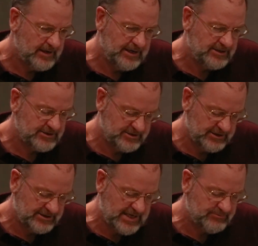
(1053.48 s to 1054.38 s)

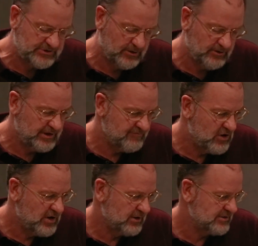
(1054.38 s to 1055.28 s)
is absolutely
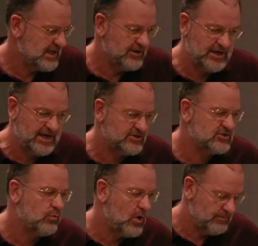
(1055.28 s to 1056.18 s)
vital. So you get
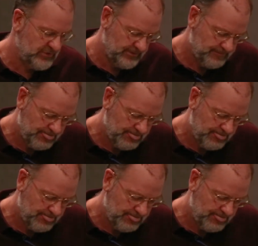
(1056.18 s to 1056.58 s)
swamped